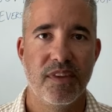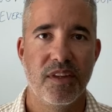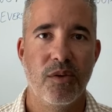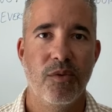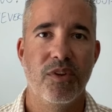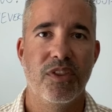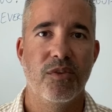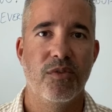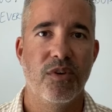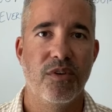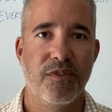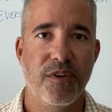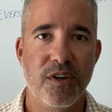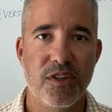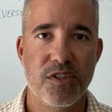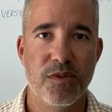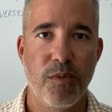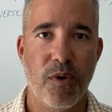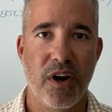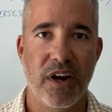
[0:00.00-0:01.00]
With a
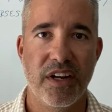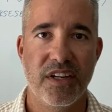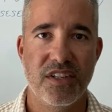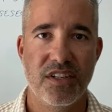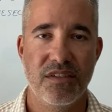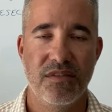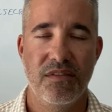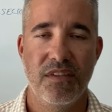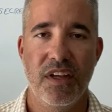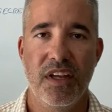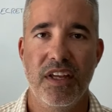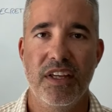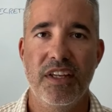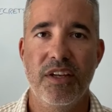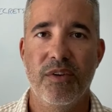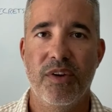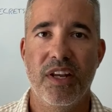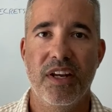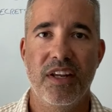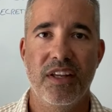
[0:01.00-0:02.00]
reverse mortgage,
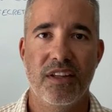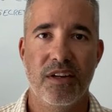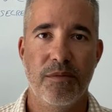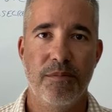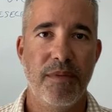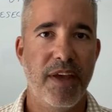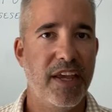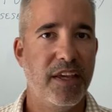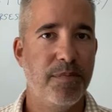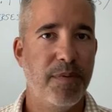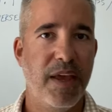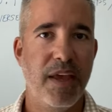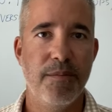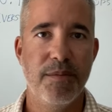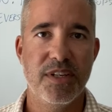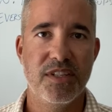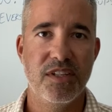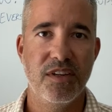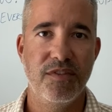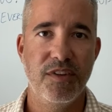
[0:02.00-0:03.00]
you can either make
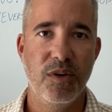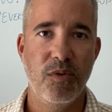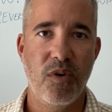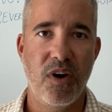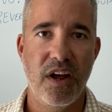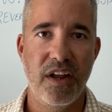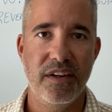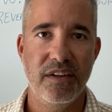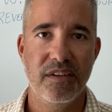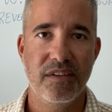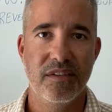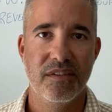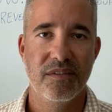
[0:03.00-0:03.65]
payments if you want,